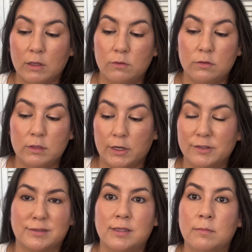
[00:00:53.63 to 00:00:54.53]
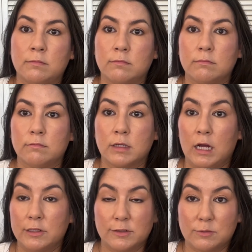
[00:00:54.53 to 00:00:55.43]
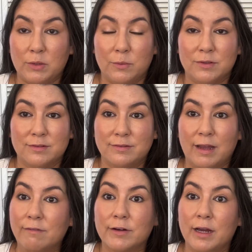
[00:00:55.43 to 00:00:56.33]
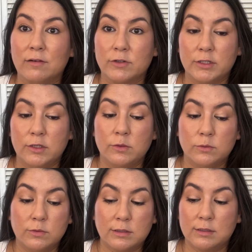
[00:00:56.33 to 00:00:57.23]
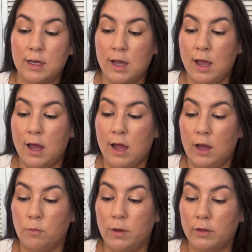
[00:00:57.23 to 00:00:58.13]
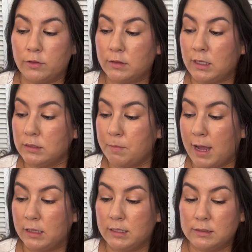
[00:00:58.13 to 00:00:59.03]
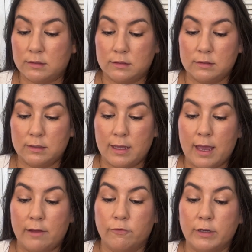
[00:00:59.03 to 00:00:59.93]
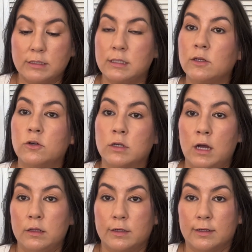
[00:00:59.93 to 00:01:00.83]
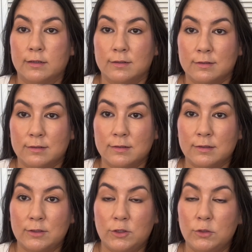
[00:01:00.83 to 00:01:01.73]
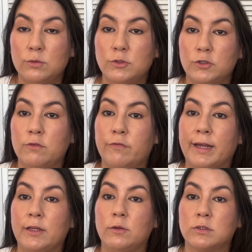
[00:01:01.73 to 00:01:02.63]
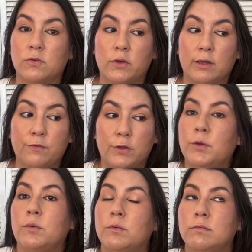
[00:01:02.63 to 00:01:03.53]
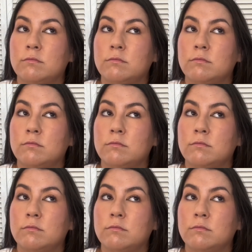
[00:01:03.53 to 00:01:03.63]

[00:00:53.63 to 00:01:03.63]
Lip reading: there are some colors we will never ever use. Well, these palettes, every single color you should find useful if you